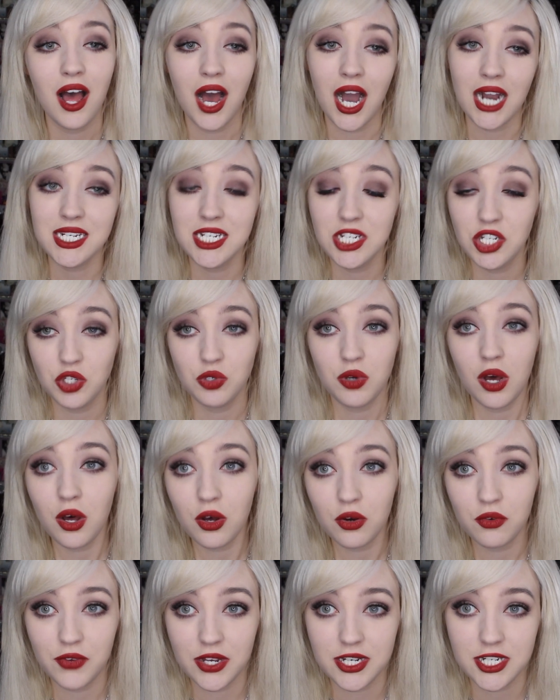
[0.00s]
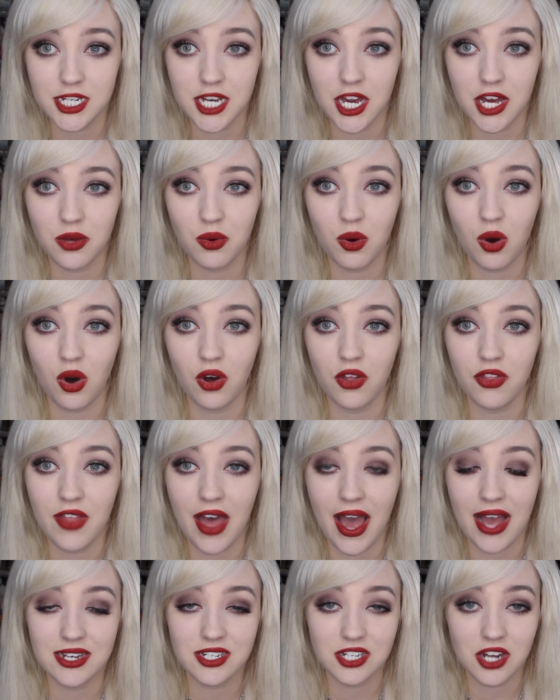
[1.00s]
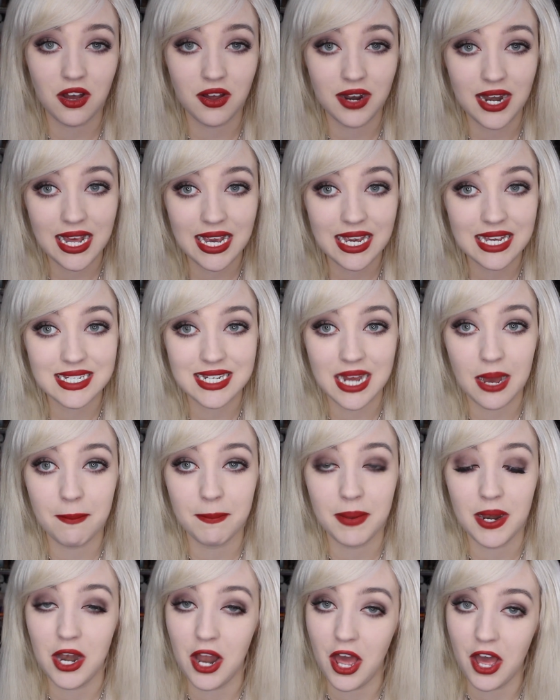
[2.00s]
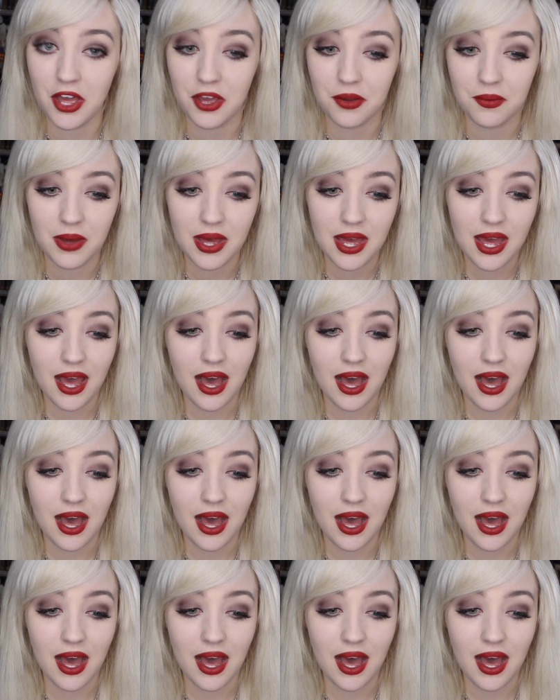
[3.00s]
I did do a whole video on that. I'll link it down below.